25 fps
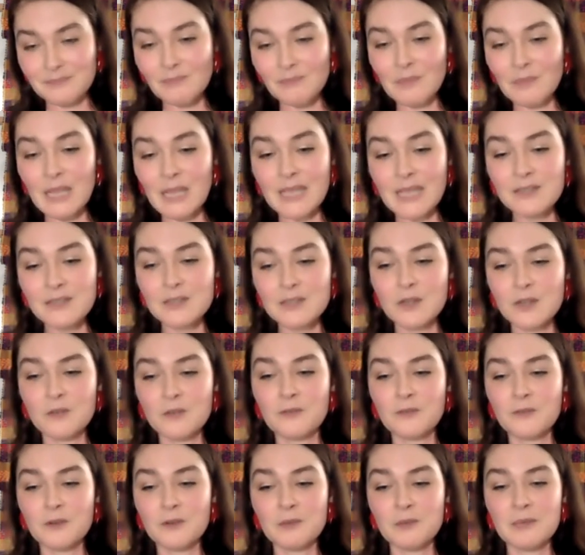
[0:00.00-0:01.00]
And so
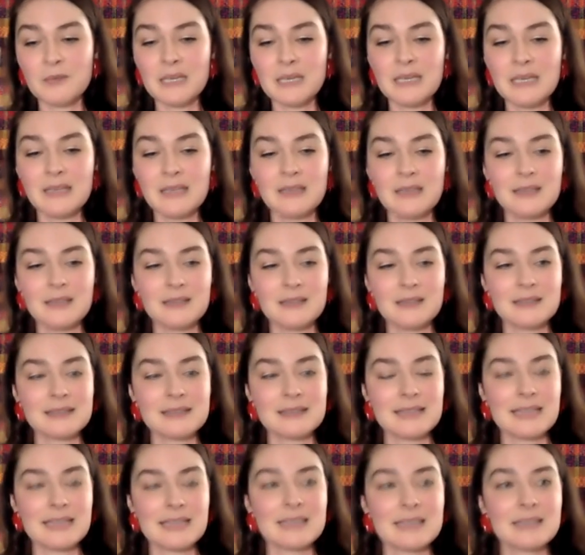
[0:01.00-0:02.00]
for me,
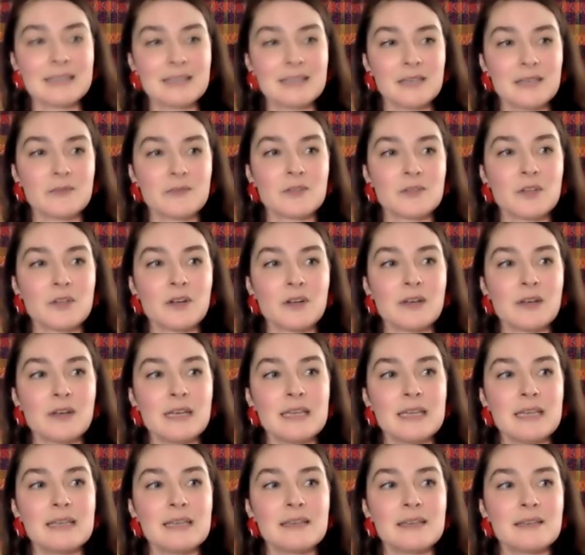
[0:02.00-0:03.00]
Sand Sifter
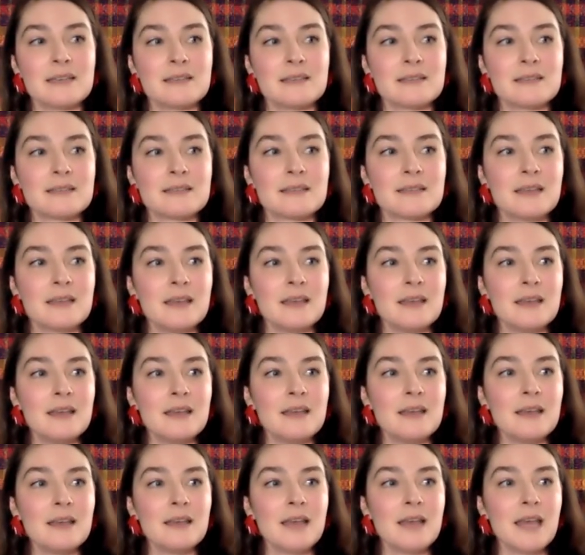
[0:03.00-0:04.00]
is
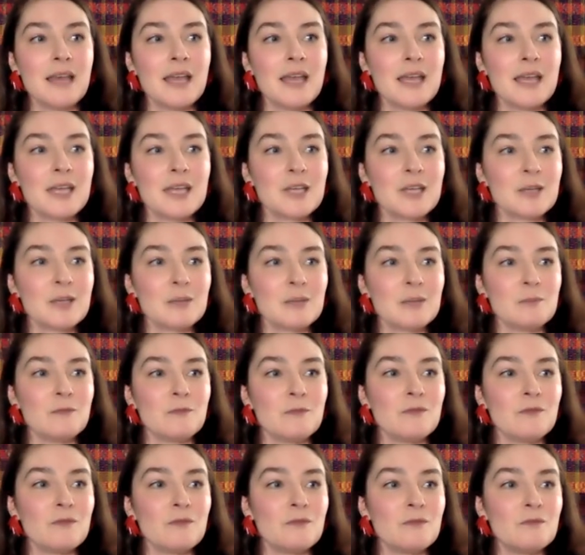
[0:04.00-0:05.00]
a
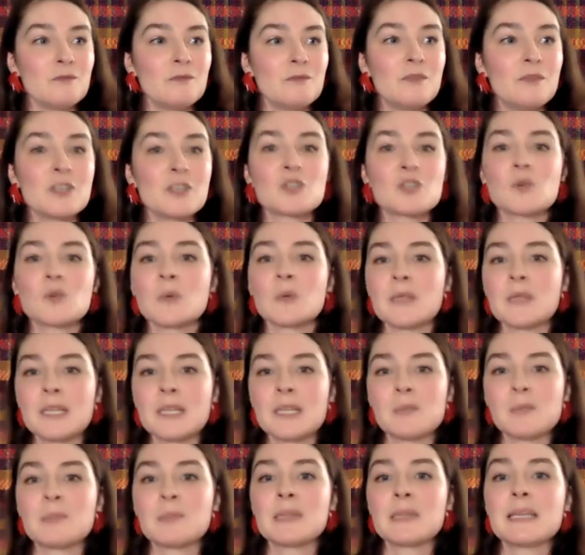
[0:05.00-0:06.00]

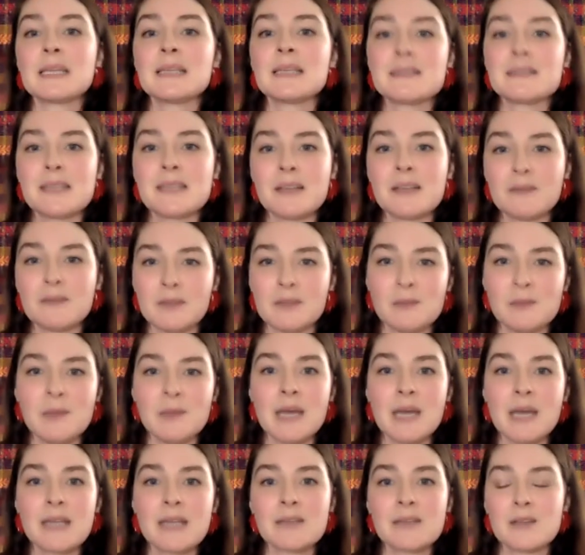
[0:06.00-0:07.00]
visually pleasing
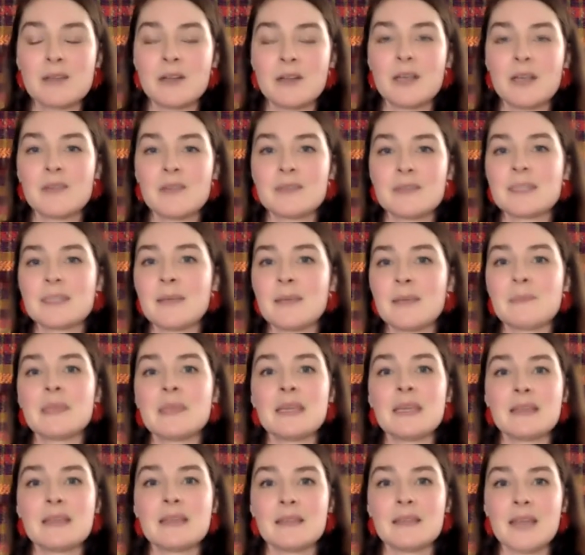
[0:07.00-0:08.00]
reminder of
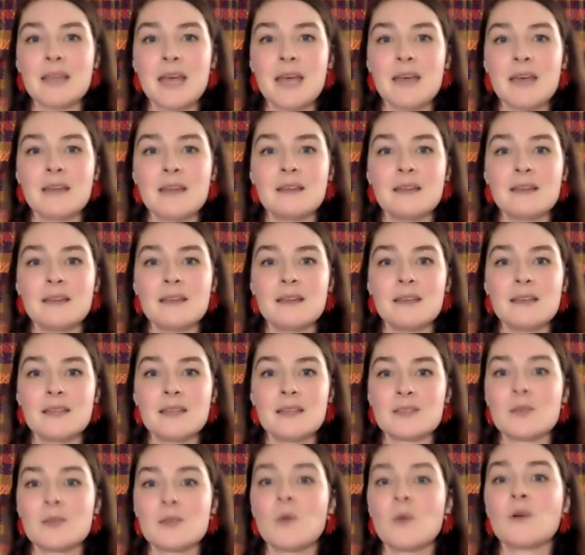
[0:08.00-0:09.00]
something that
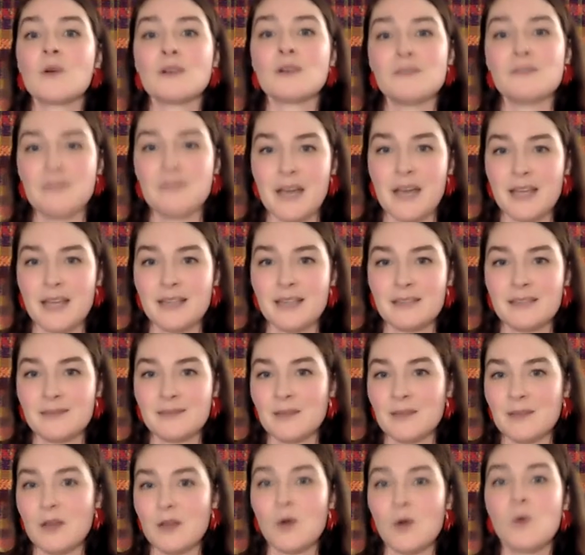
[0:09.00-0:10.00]
is horrifying,
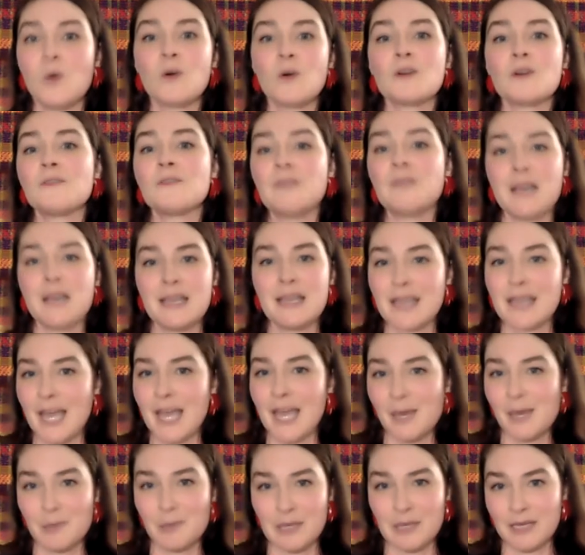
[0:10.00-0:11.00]
a horrifying
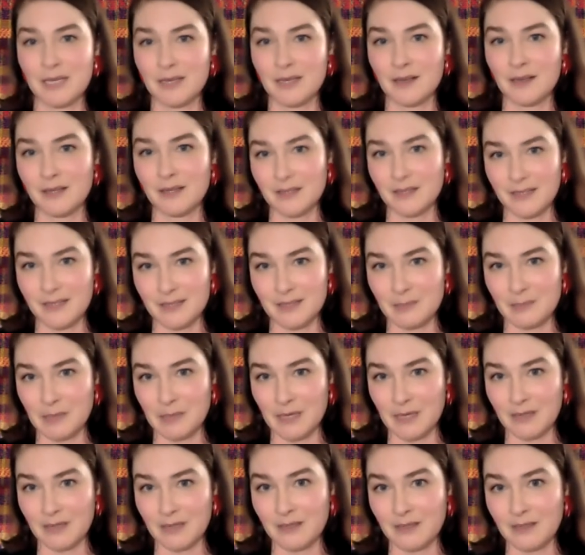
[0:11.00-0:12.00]
happening on this
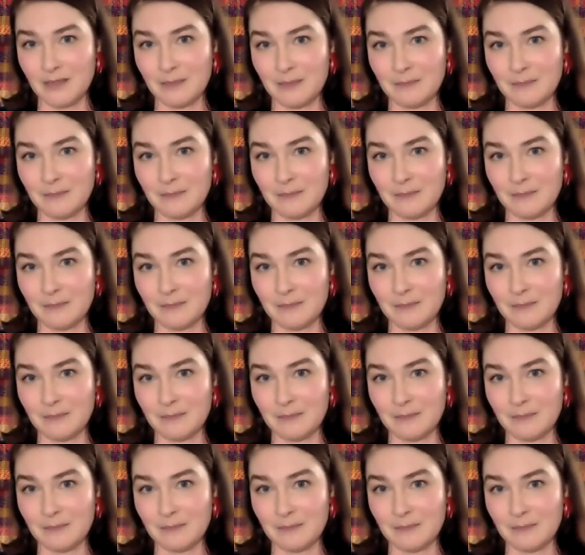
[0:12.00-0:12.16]
planet.